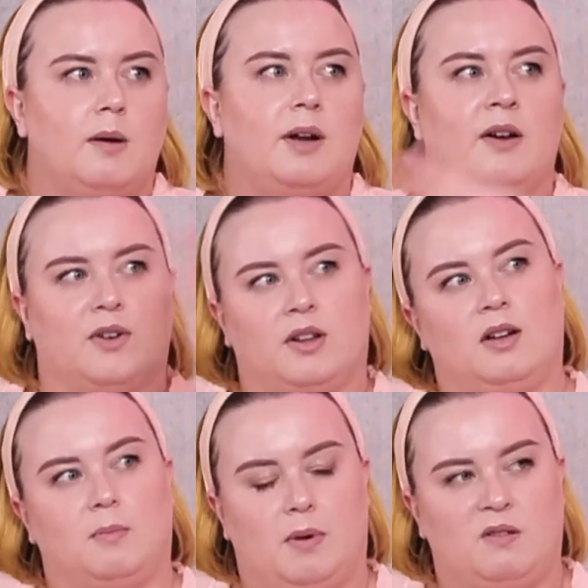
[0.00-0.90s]
But
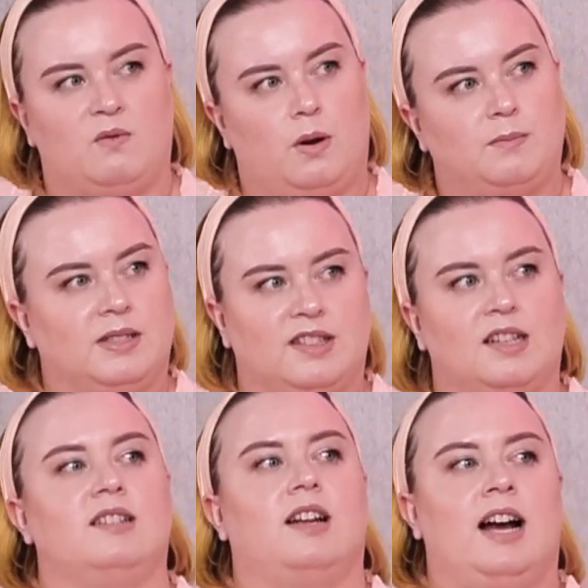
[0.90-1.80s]
everything above
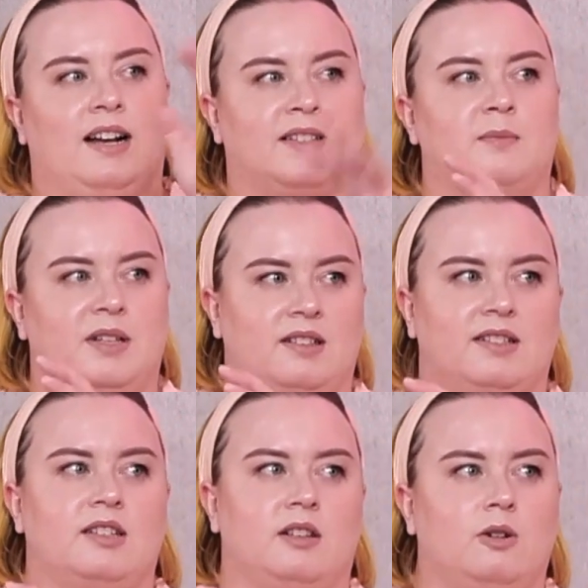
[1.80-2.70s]
1% has to be
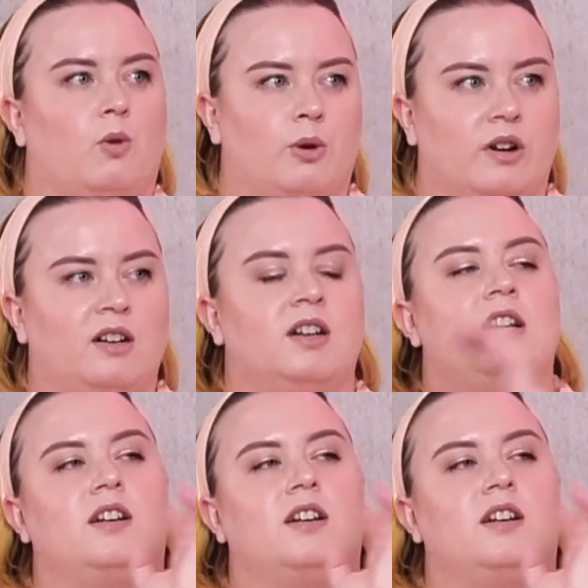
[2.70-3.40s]
listed in order.